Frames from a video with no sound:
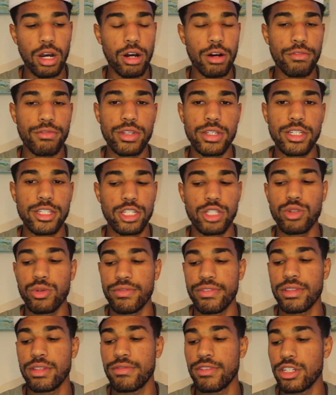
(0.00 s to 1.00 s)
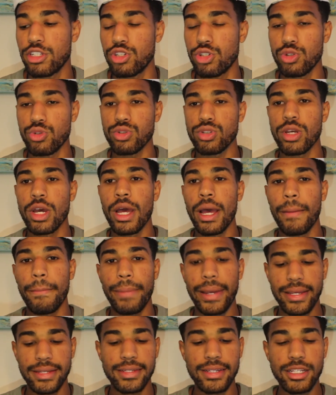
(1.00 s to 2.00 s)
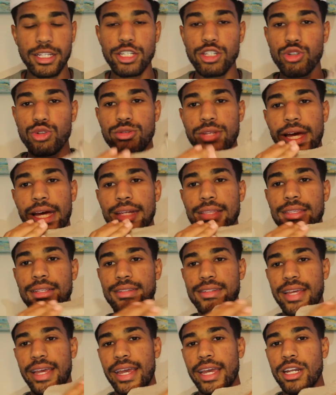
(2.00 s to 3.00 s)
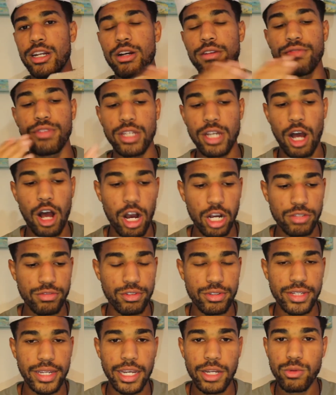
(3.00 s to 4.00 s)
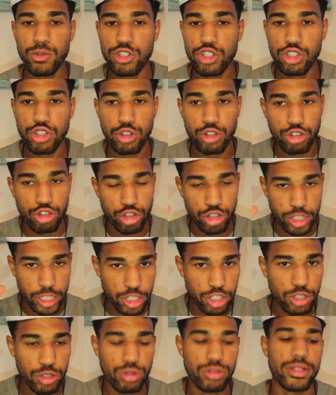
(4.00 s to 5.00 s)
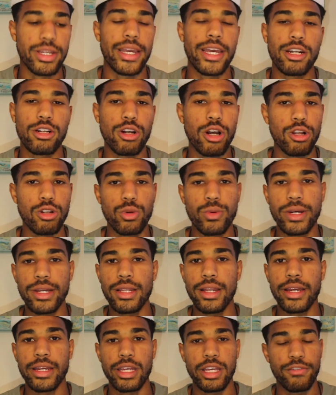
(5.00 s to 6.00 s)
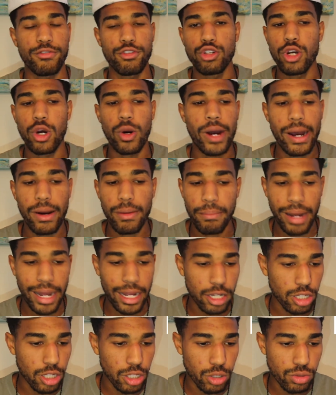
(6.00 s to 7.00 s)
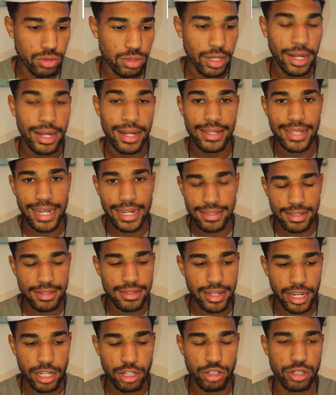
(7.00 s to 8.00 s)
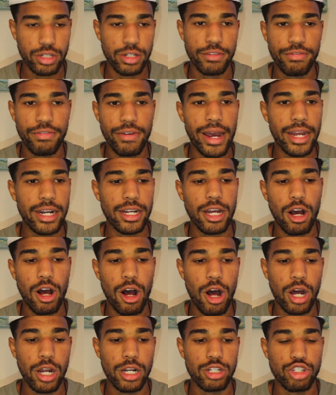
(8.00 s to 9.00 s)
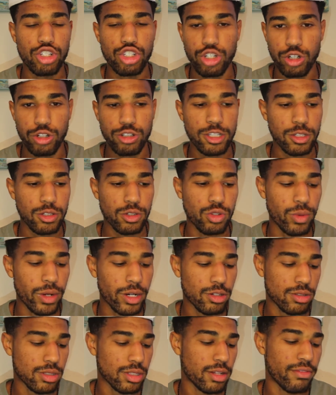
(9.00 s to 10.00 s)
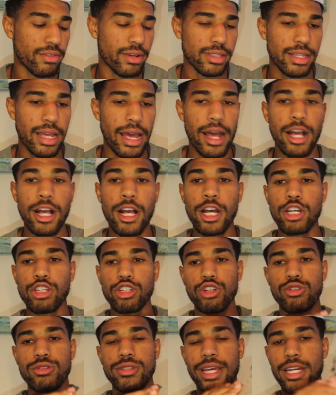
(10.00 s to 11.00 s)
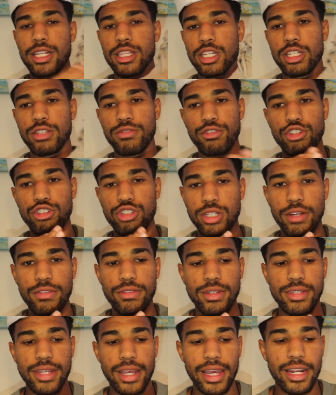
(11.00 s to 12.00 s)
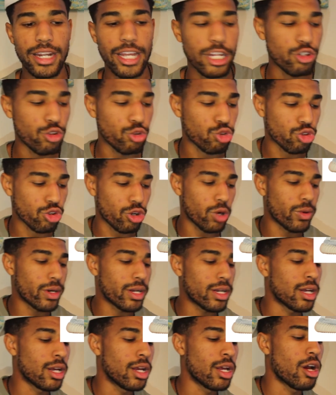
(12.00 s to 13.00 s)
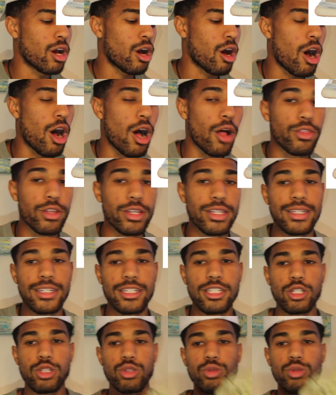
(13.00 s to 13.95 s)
of the Yeezy 350 V2s, basically you take the tan of the Oxford tan, which is your traditional tan colorway. Like if you go out and buy clothes, that's the tan you're gonna find on shirts and sweaters and stuff like that. So you take this version of the tan and you throw it on the Yeezy